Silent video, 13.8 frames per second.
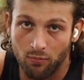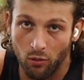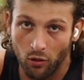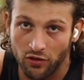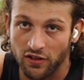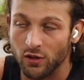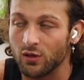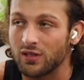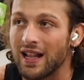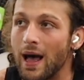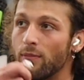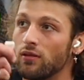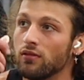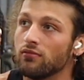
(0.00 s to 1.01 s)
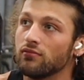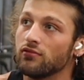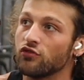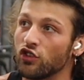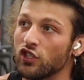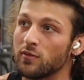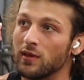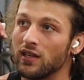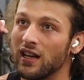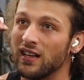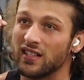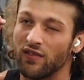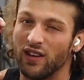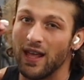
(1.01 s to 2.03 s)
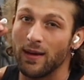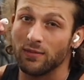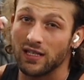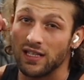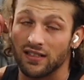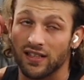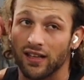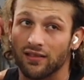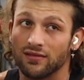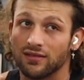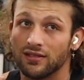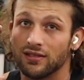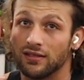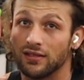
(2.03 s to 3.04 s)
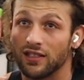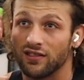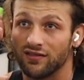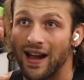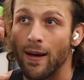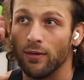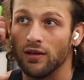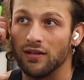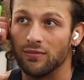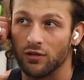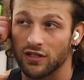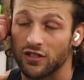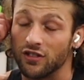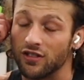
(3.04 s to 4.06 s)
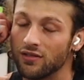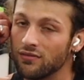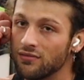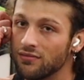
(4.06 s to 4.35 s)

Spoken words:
but they do slap, trust me. And it's not really MC, it's like rapping, but it's good.